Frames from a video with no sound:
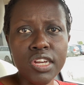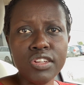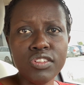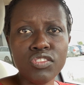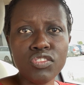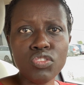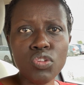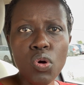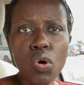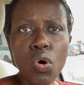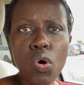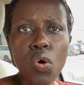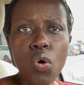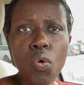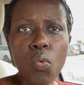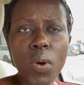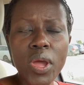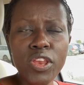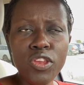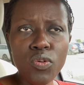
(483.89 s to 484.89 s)
So
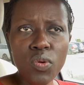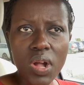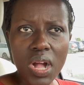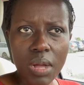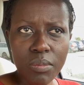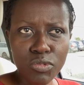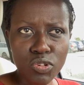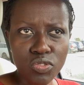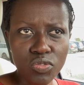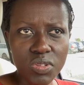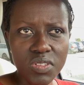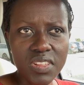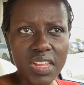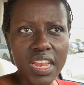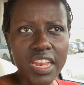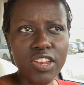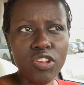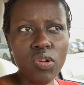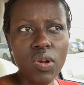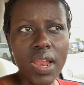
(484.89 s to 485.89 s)
when you come to
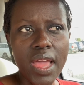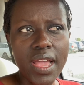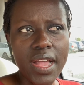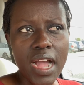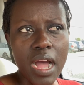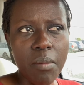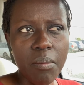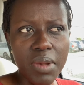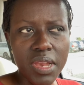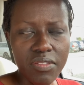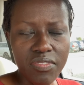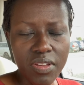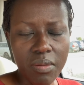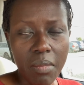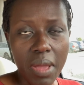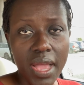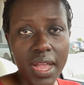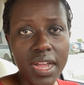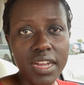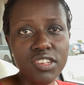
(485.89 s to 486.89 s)
Switzerland, you're like, I'm leaving
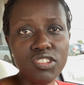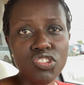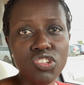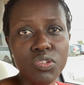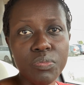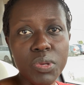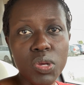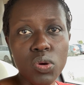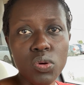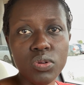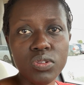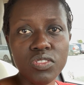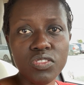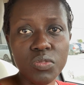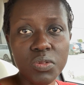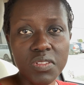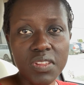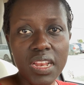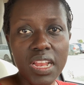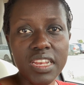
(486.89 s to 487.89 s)
my country because
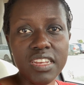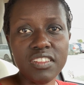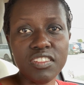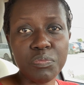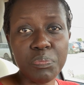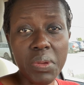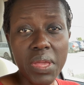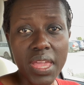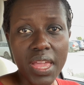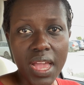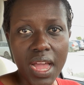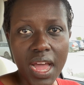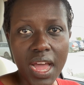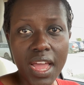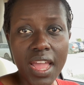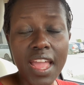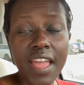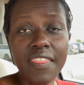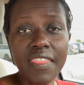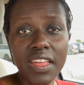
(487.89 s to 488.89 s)
Switzerland is paying
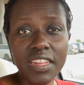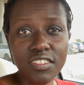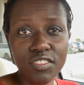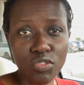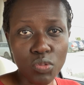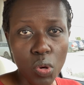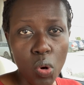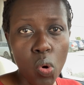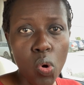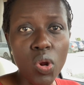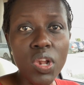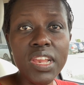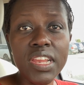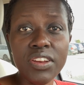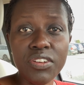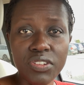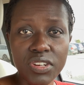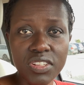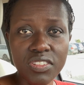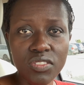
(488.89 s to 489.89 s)
high, and that's your
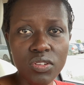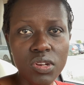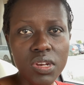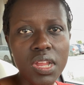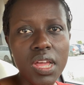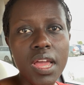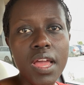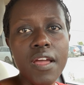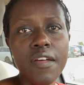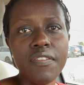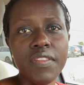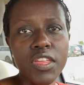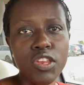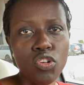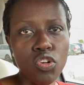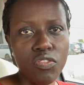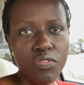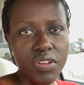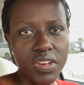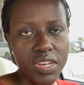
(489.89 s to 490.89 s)
only reason,
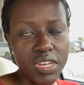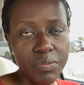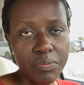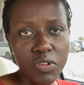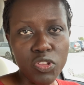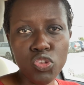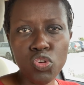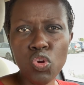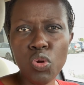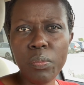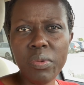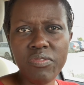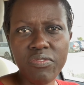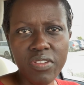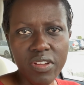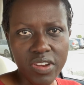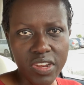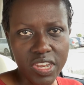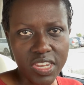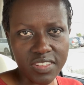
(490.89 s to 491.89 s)
then you'll be
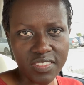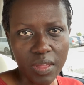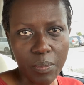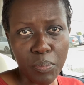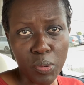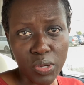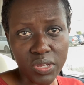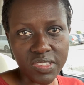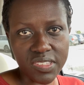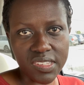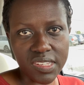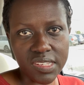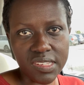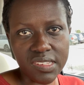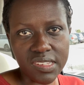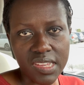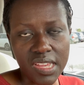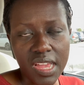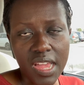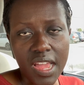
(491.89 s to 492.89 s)
very
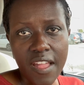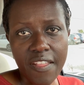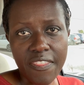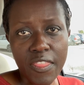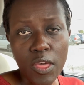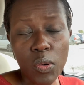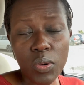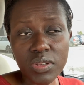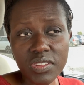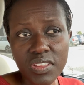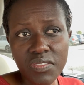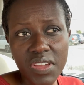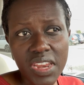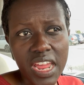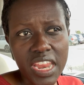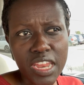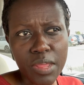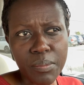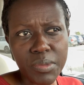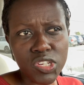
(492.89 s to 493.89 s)
disappointed. There was even
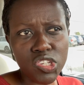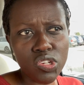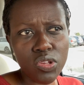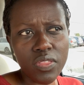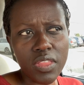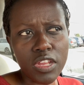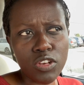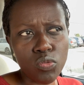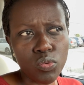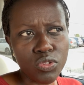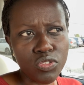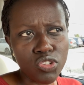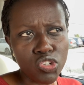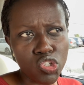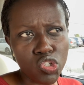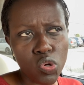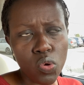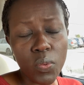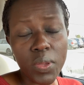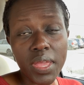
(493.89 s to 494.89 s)
an emission that was
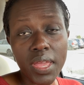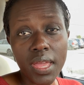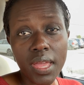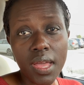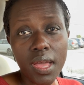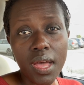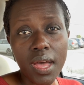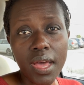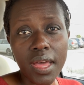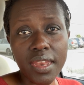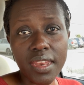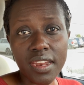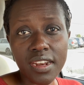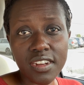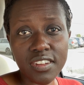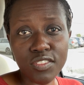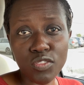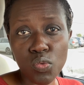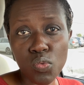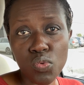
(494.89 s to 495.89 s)
showing a
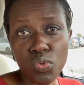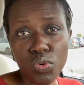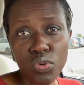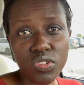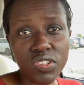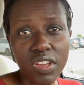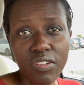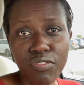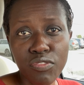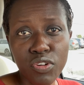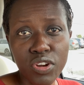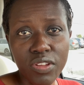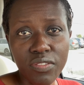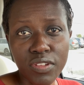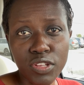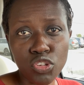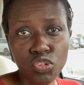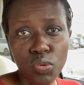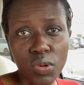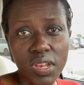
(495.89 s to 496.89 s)
nurse who could not afford
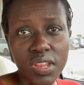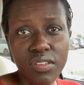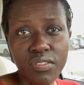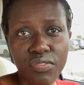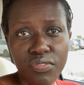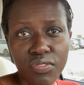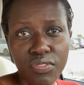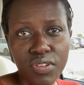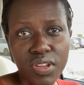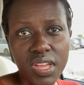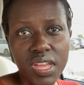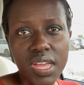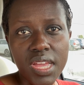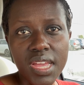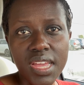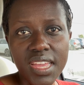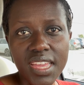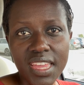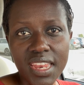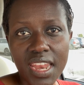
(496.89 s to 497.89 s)
even to live
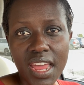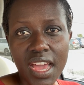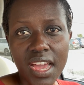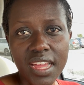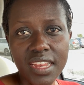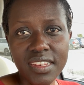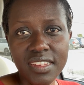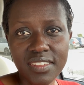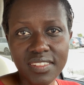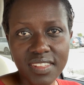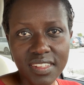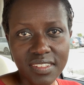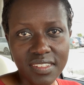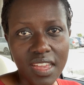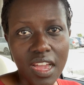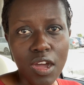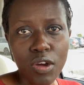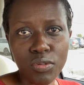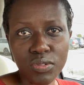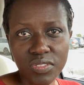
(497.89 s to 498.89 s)
in a decent
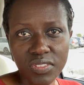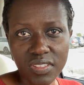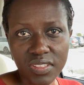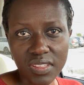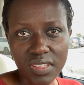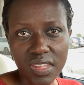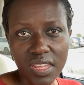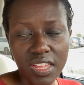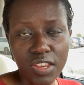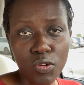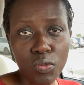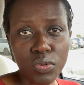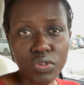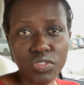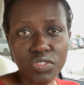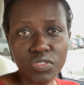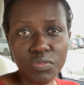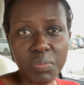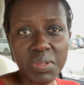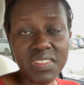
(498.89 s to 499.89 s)
house and
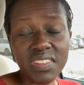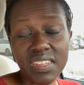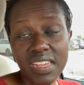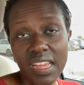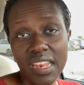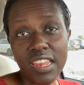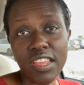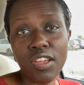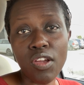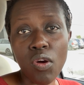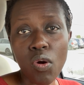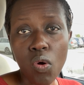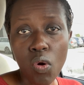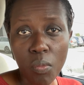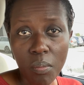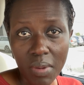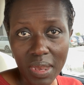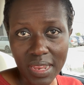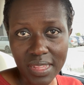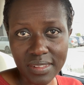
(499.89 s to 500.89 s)
was basically
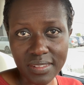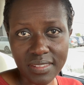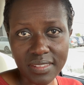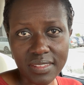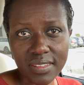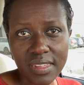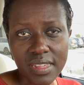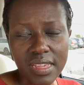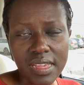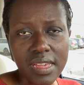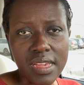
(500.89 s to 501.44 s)
homeless.